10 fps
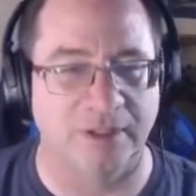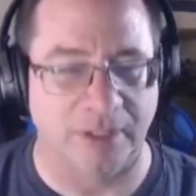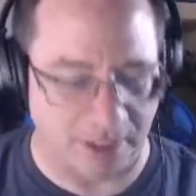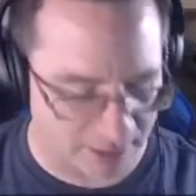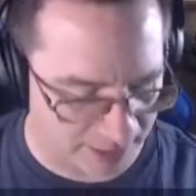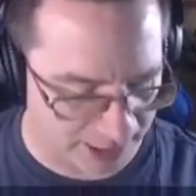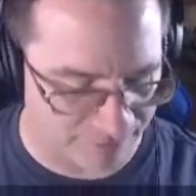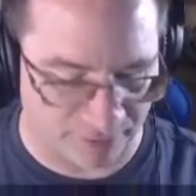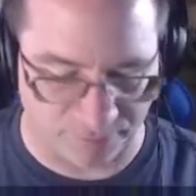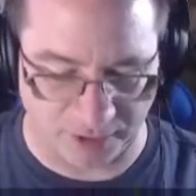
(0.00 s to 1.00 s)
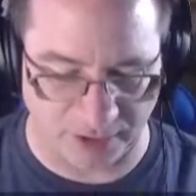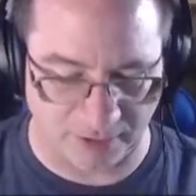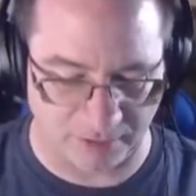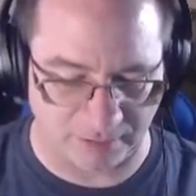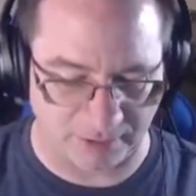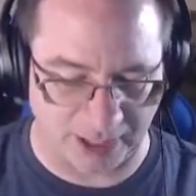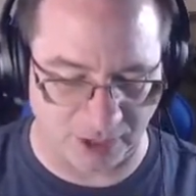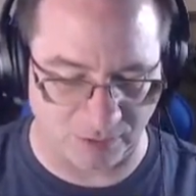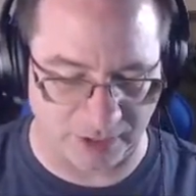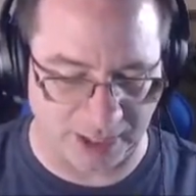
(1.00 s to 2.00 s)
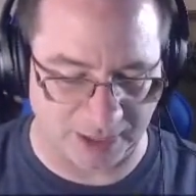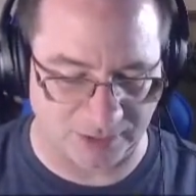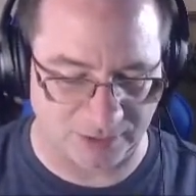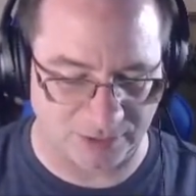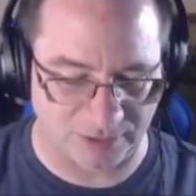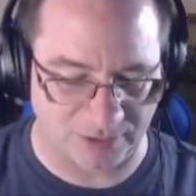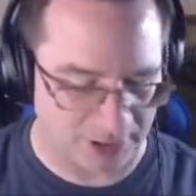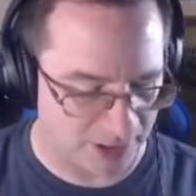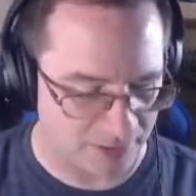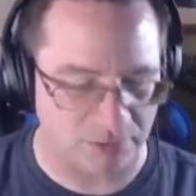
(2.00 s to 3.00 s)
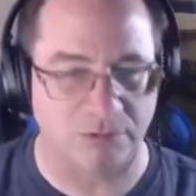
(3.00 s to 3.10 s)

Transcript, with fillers: uh, have I figured out X yet?